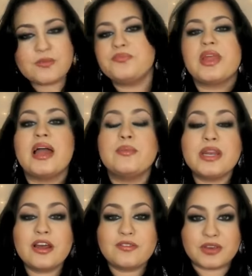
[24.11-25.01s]
I
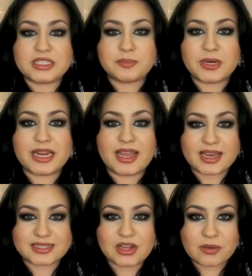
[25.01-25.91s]
went on Facebook and I
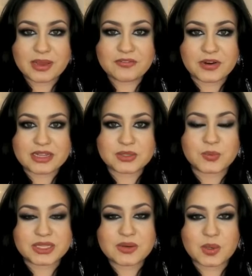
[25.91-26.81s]
asked all my friends
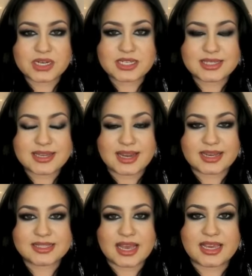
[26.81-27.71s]
what they wanted to see next.